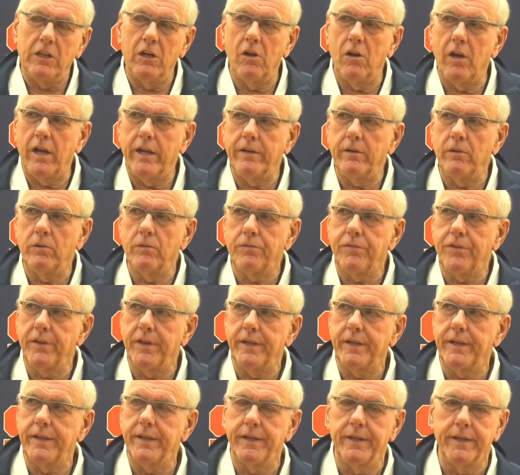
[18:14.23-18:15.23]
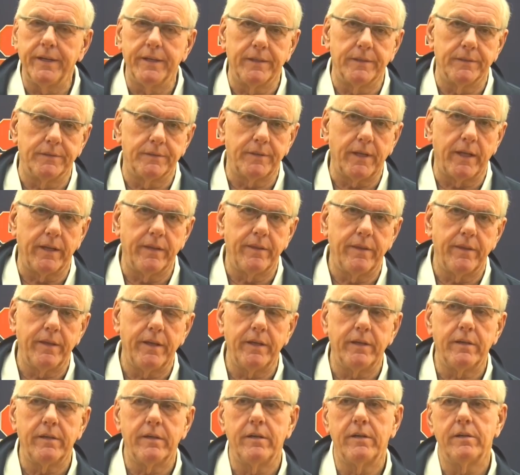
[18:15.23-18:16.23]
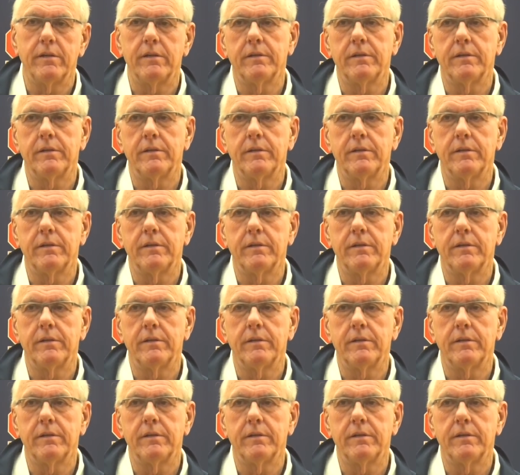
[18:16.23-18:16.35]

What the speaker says: You know, I don't think it is. I think